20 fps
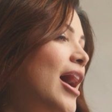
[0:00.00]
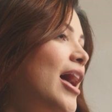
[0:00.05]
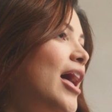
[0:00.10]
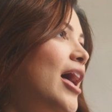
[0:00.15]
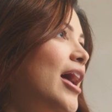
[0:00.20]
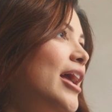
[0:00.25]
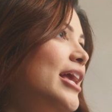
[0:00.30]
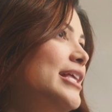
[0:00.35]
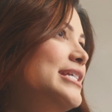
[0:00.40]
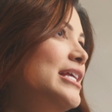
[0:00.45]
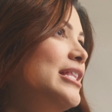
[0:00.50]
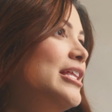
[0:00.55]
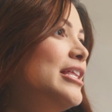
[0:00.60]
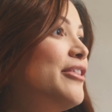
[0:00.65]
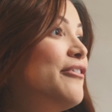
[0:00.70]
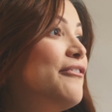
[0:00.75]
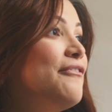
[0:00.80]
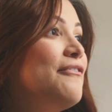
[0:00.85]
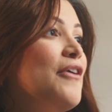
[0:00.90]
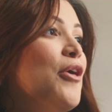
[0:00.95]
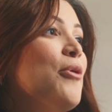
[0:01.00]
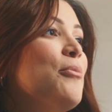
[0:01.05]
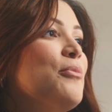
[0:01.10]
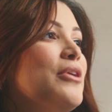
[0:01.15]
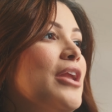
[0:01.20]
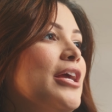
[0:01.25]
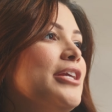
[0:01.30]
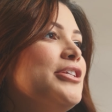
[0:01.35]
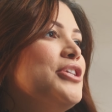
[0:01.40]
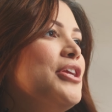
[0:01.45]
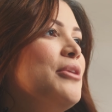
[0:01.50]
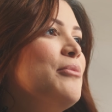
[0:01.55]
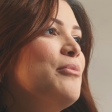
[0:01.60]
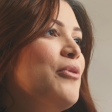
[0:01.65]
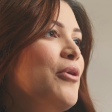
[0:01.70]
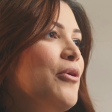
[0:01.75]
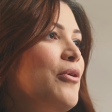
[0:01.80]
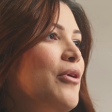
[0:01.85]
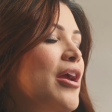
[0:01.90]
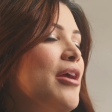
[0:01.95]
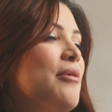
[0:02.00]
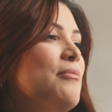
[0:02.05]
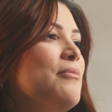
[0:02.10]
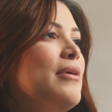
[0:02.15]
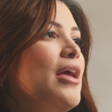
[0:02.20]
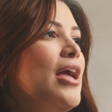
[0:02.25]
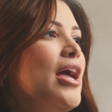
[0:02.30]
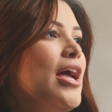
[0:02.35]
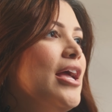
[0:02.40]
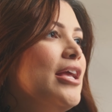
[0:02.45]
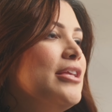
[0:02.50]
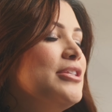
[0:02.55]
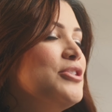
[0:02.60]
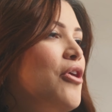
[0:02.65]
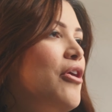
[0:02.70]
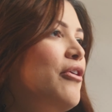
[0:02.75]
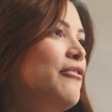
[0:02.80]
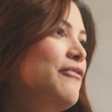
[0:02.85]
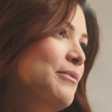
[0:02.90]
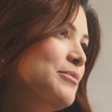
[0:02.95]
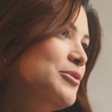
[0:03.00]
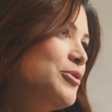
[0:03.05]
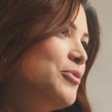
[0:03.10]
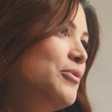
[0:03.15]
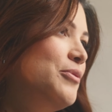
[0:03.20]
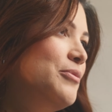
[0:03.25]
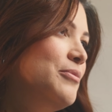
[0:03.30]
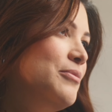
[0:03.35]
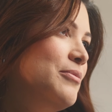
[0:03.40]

I attended the film production program at Toronto Film School.